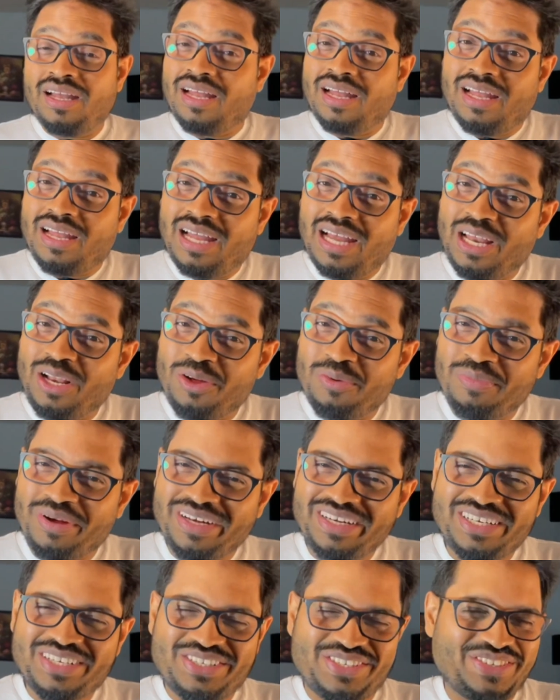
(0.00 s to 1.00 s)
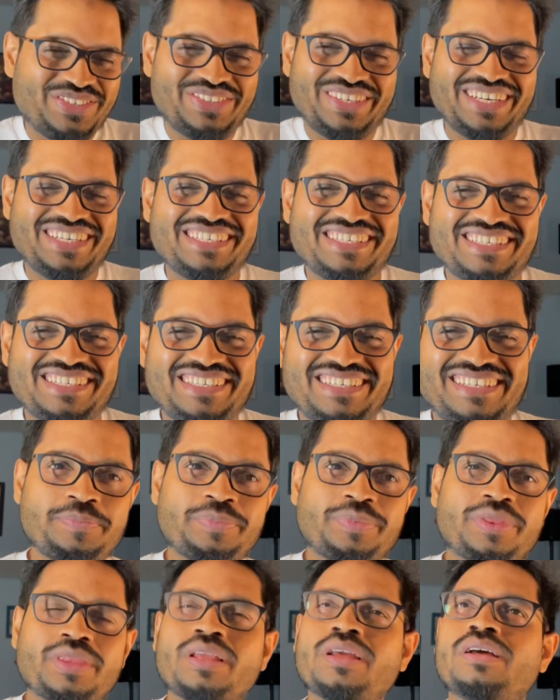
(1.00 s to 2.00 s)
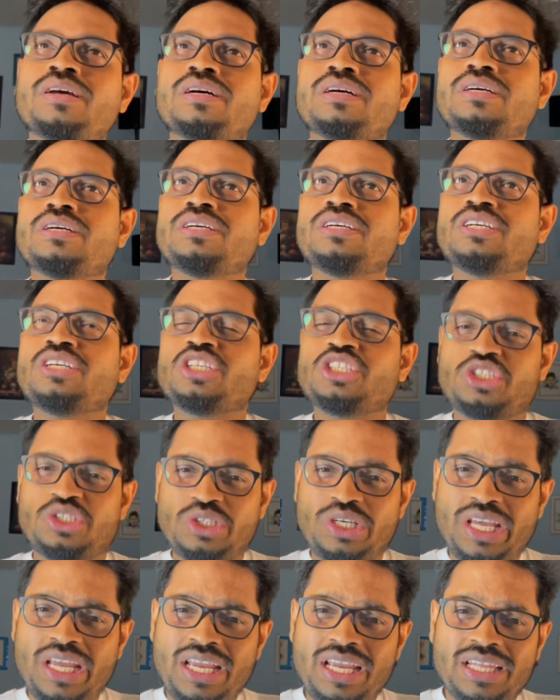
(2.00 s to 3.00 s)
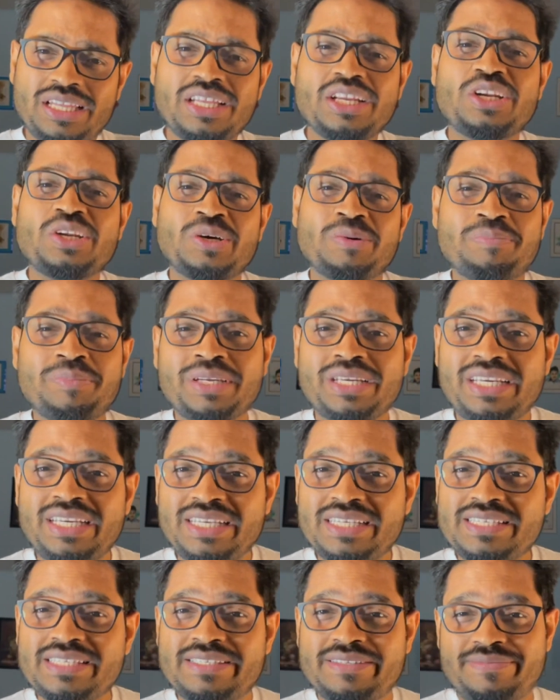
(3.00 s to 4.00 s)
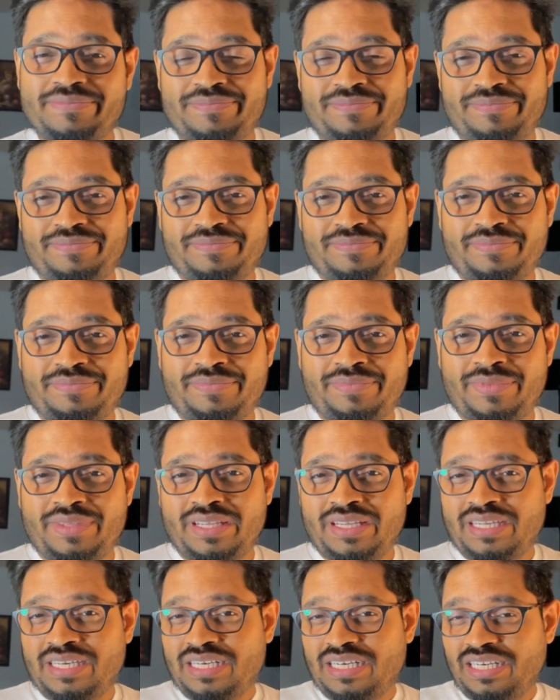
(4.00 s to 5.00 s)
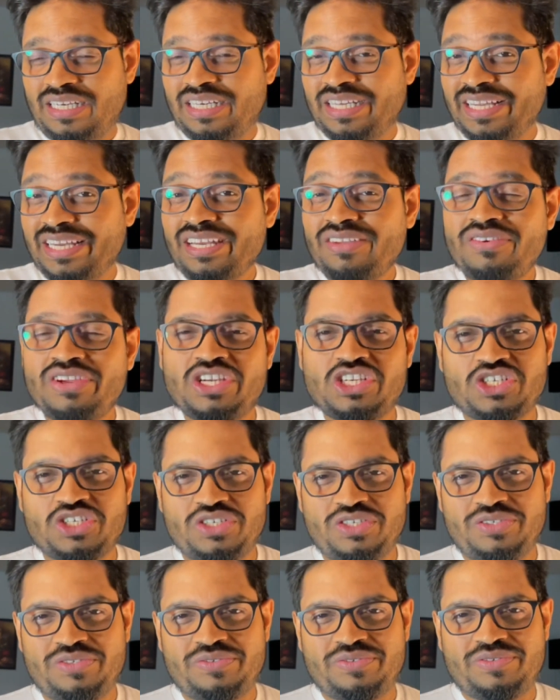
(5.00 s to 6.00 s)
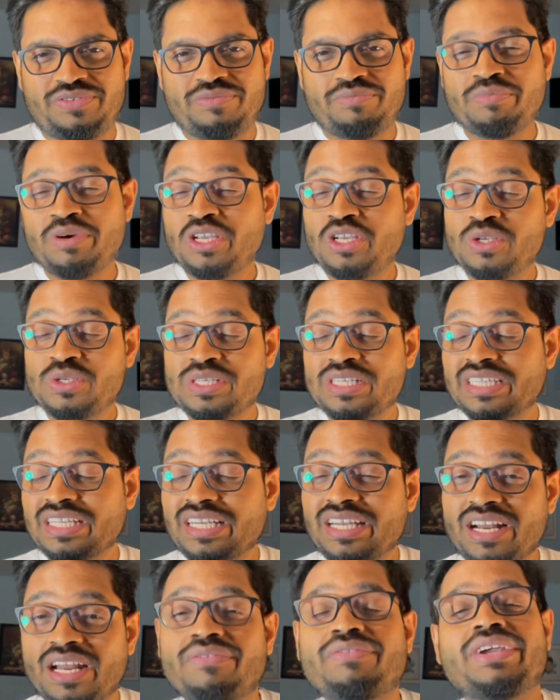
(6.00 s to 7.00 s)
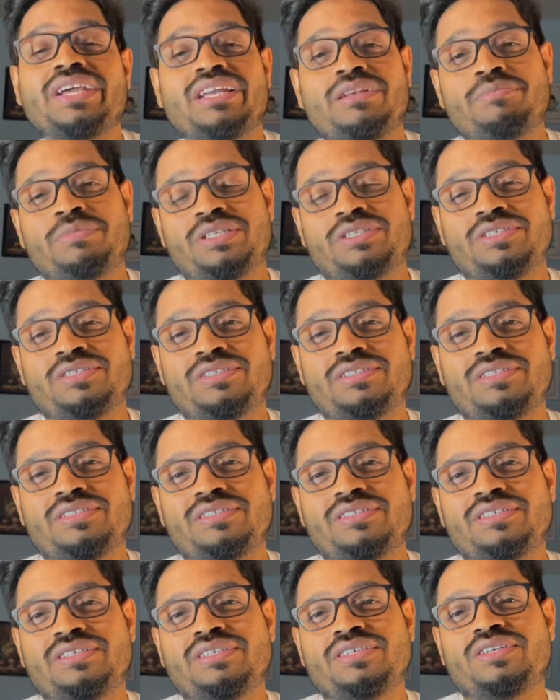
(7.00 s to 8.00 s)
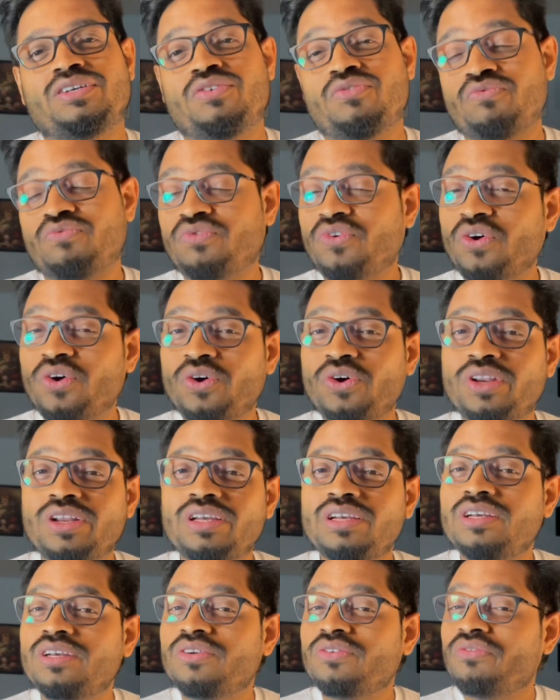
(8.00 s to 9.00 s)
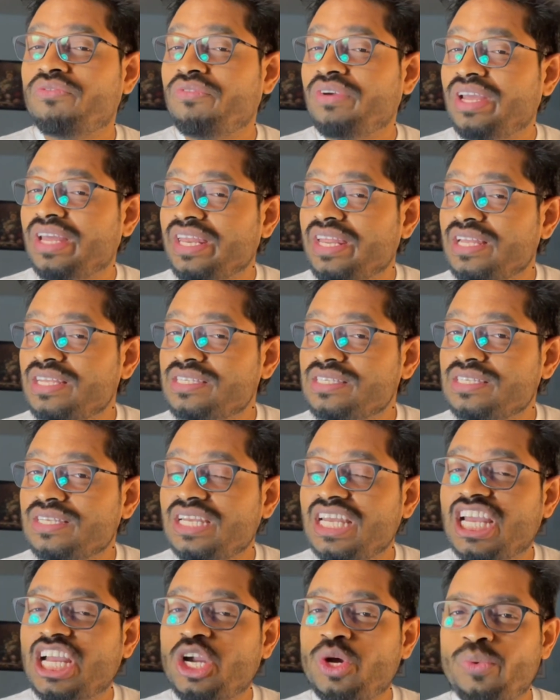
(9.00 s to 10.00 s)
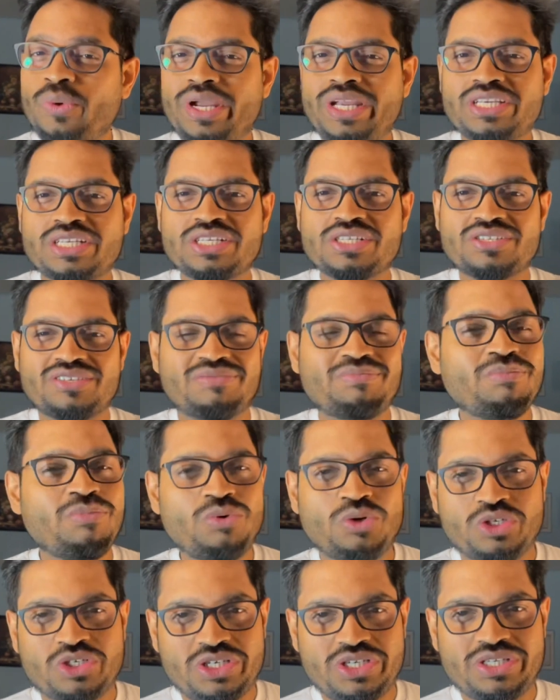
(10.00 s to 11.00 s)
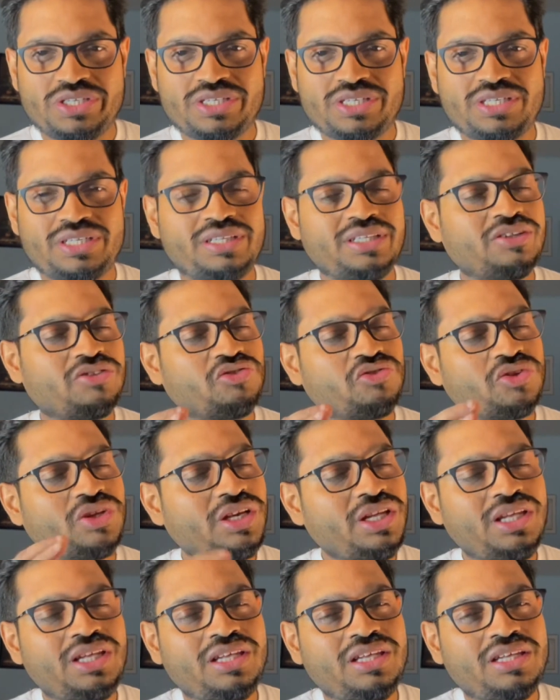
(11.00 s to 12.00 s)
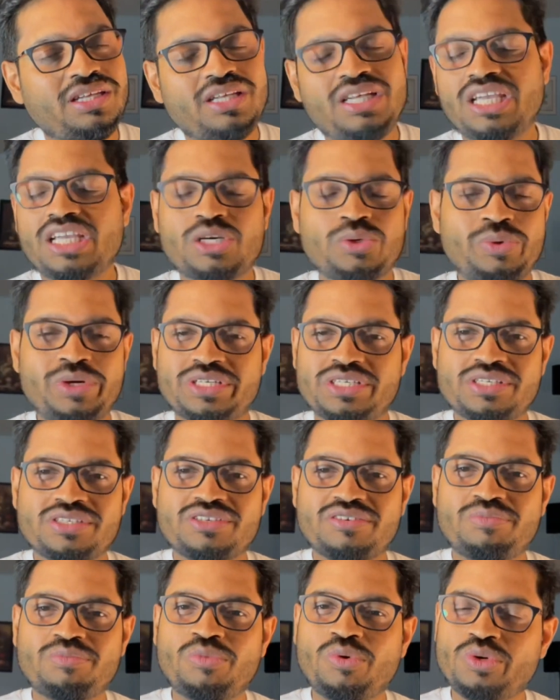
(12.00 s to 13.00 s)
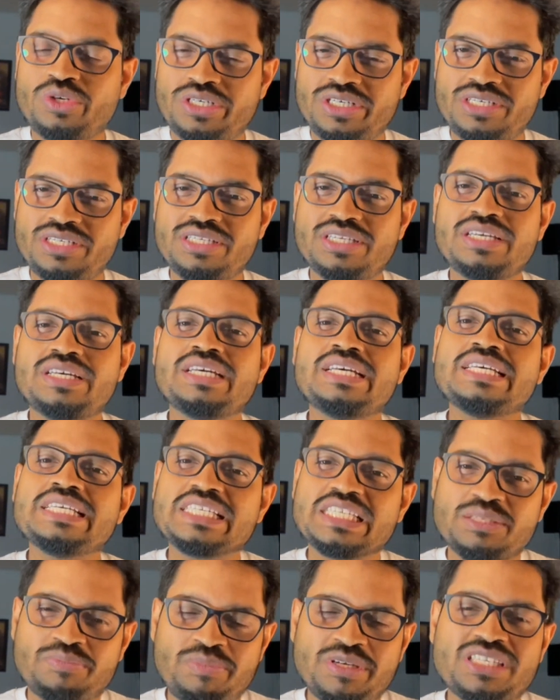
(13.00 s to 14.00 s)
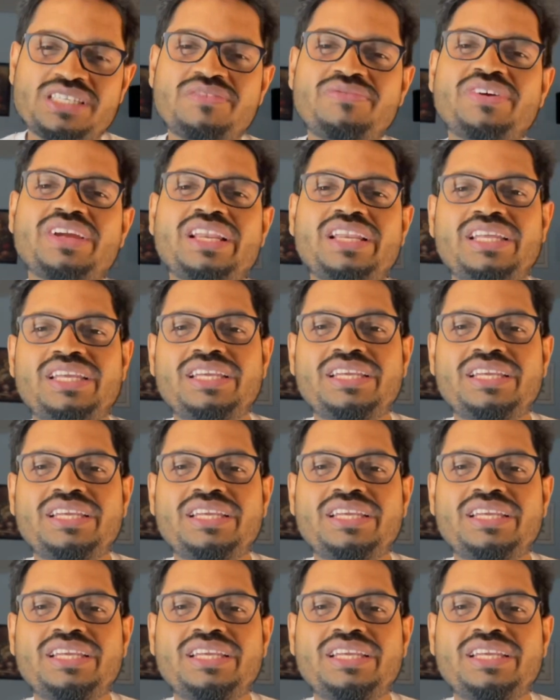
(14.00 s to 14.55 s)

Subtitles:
Hello my dear students. Today the topic is derivation by using the graphical method for various equations of motions. The three equations of motions specifically